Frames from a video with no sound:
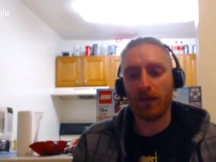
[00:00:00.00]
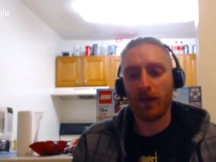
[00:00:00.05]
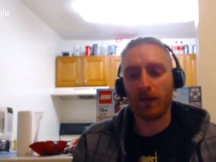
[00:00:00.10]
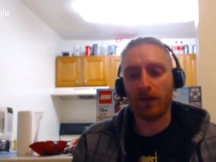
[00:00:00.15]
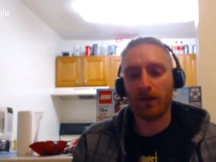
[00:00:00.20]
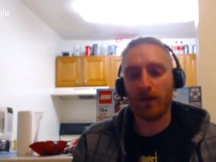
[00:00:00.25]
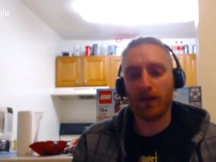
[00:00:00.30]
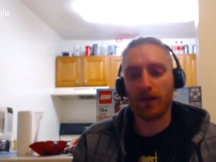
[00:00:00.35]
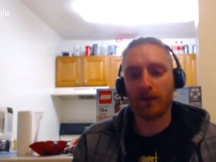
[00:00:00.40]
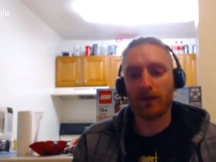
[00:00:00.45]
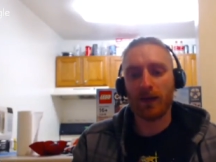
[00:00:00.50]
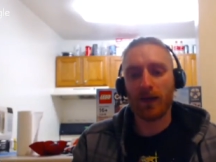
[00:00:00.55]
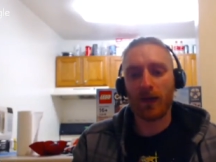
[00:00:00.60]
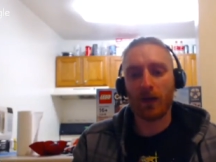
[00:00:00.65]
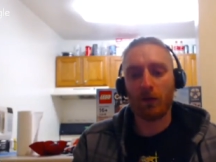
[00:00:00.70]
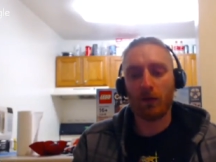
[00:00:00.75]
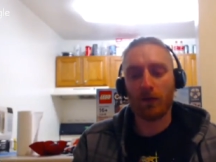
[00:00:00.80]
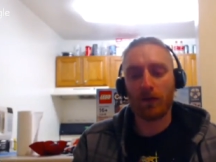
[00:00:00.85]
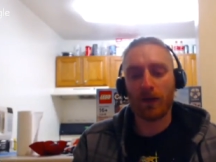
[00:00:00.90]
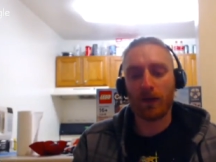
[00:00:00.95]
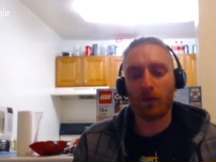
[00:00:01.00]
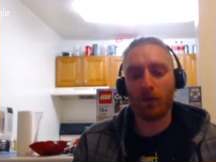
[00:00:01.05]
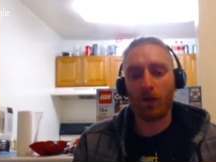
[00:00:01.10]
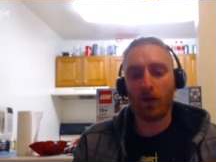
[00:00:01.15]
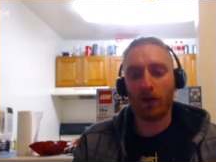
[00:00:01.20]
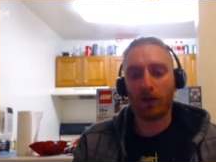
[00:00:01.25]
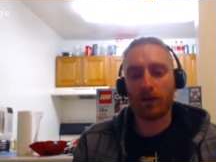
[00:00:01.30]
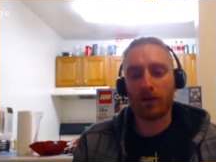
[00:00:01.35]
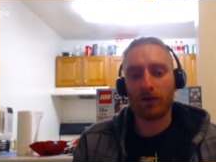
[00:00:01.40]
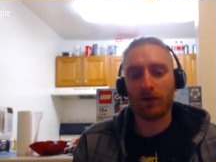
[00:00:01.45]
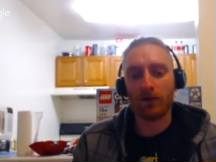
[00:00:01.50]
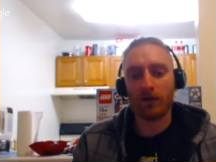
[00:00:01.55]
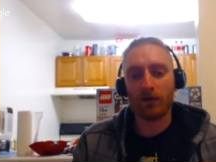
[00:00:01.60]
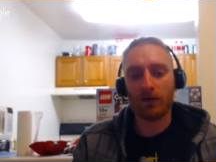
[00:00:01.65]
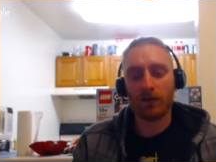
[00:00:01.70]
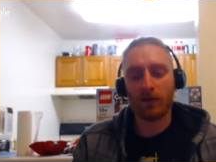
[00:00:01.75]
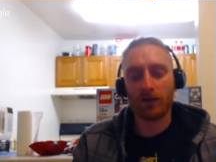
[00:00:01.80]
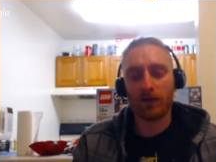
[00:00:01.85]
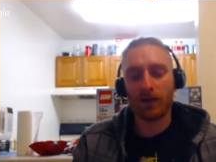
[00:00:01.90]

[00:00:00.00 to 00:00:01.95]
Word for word: Unlike now, where they walk you,